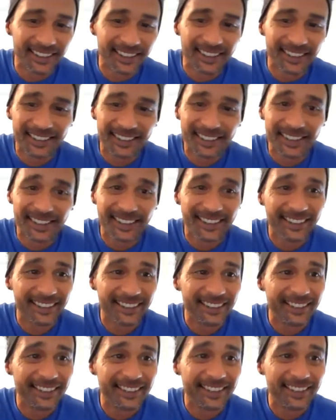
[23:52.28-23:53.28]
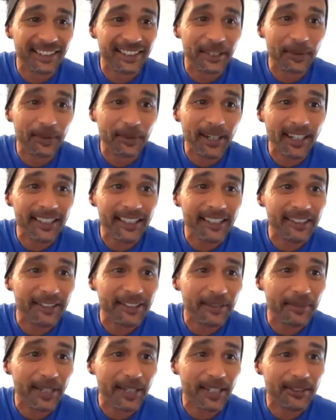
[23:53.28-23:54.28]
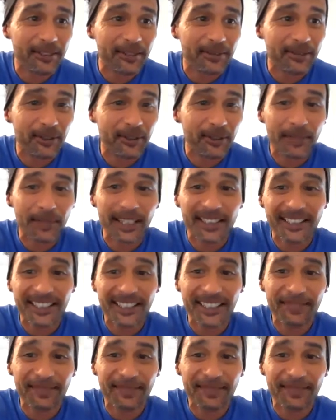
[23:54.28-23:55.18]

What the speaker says: Yeah, I'm right here in the microphone. Mic check.